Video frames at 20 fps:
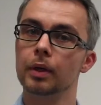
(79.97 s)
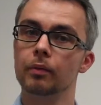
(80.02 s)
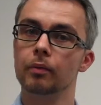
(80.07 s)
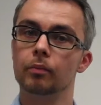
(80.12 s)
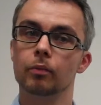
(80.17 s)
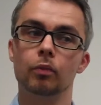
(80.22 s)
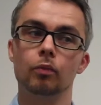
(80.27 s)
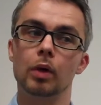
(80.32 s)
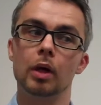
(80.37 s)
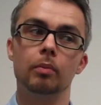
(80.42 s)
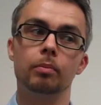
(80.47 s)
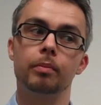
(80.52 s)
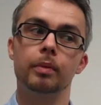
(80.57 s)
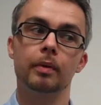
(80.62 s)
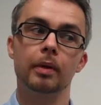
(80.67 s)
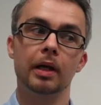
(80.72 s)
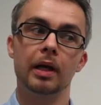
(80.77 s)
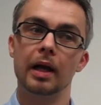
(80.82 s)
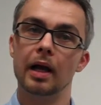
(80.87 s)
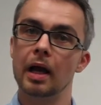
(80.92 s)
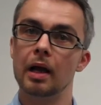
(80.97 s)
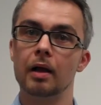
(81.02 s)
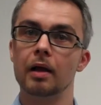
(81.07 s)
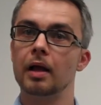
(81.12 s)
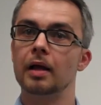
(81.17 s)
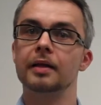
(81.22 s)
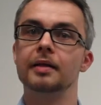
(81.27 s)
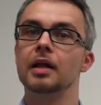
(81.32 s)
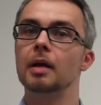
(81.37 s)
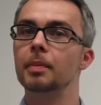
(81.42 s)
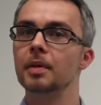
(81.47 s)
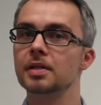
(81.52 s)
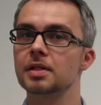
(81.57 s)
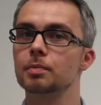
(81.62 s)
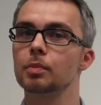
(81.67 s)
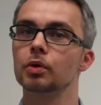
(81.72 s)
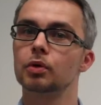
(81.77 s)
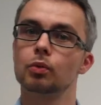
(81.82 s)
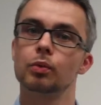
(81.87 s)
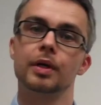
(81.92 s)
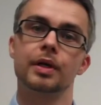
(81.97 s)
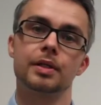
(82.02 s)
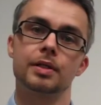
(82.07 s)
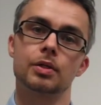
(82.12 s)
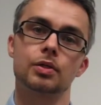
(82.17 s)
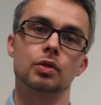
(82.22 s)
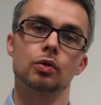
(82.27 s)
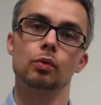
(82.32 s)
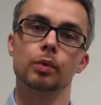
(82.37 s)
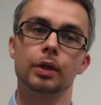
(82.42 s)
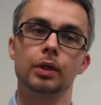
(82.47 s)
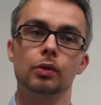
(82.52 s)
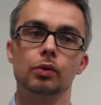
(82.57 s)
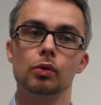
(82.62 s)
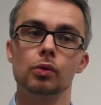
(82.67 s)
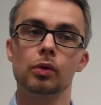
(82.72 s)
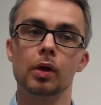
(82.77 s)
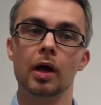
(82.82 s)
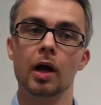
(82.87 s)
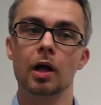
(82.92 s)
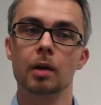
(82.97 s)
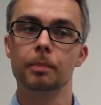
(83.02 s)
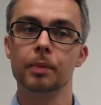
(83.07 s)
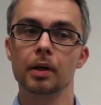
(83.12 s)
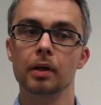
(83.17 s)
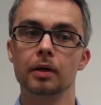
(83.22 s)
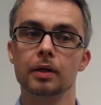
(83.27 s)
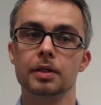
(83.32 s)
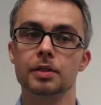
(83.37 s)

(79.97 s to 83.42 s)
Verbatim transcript: we well it happens both ways so we do help uh,